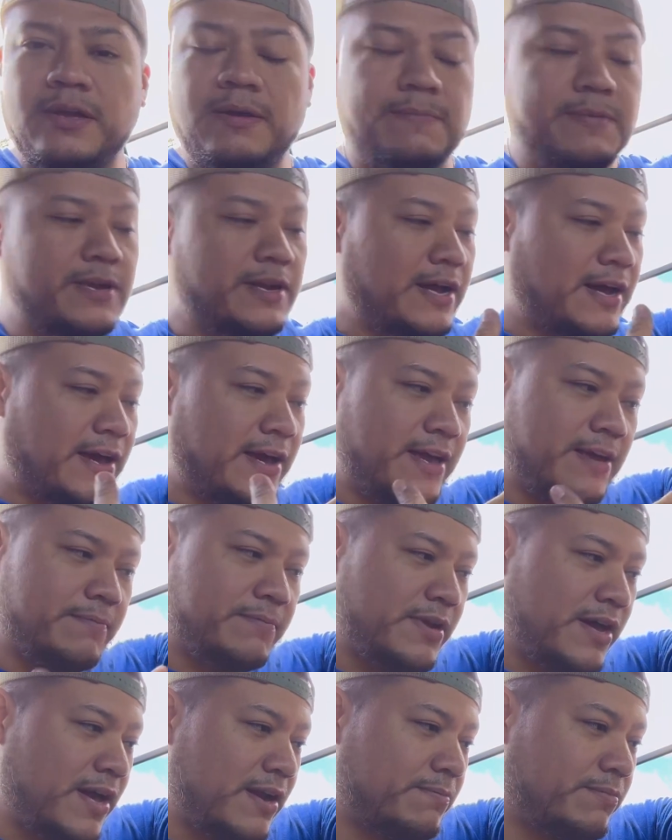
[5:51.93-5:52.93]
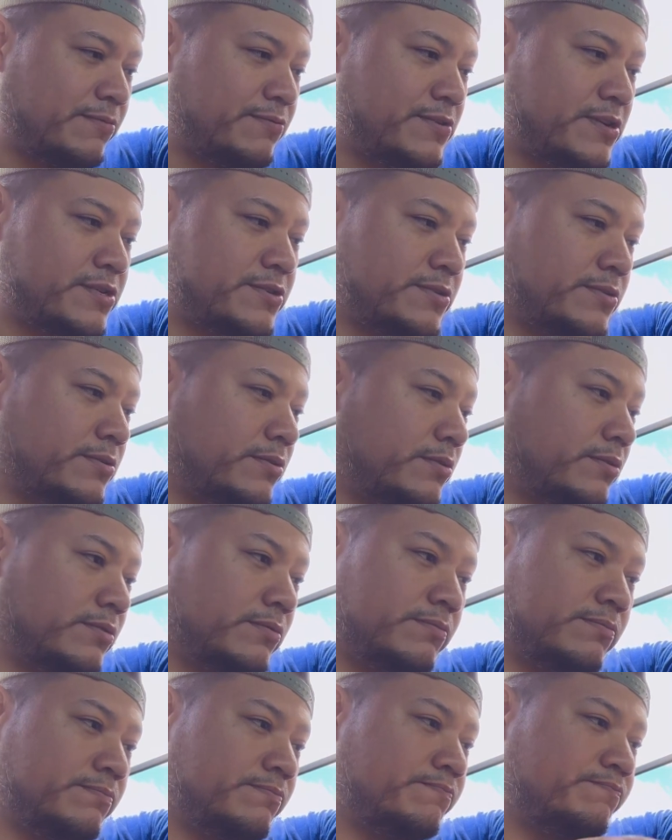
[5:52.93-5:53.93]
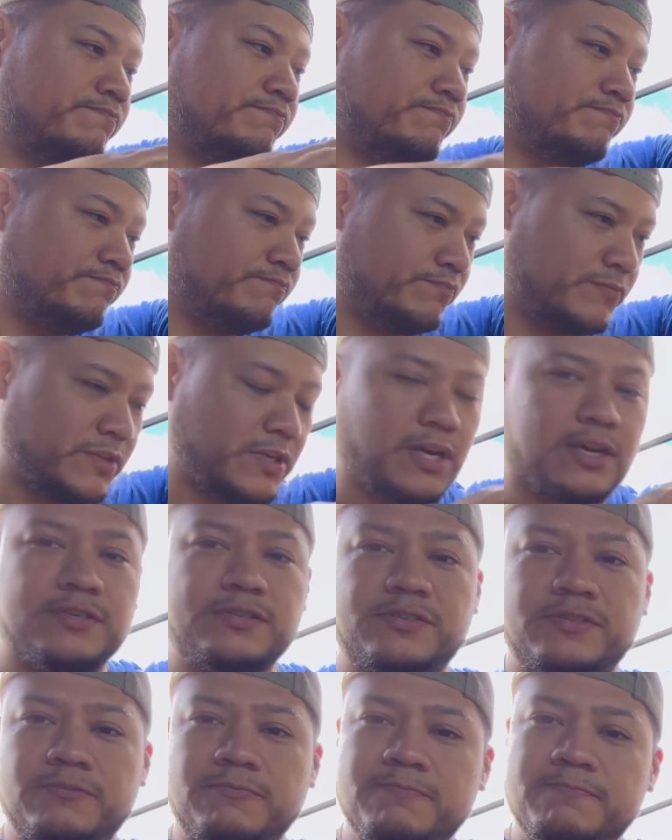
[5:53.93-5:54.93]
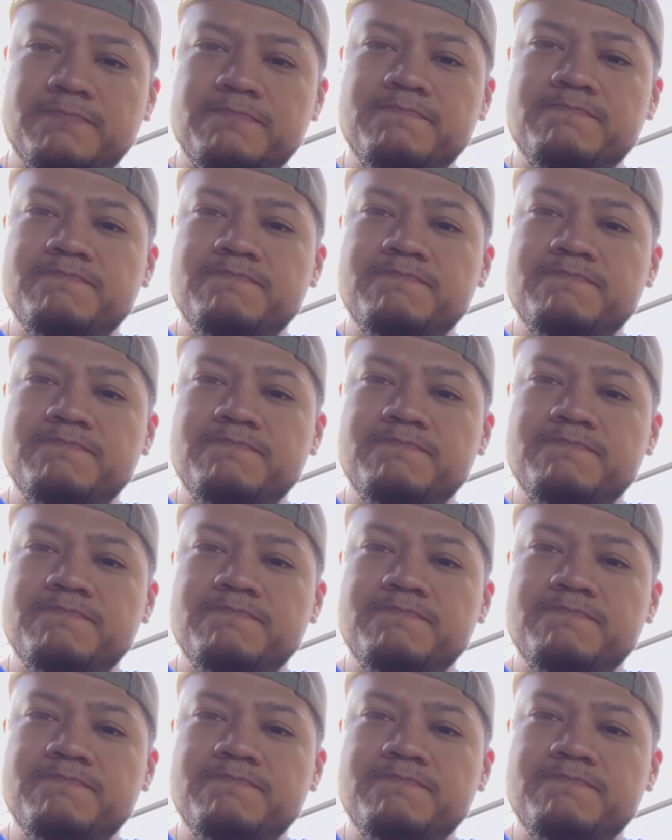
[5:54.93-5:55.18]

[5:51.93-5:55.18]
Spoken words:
I mean, I am not a professional custom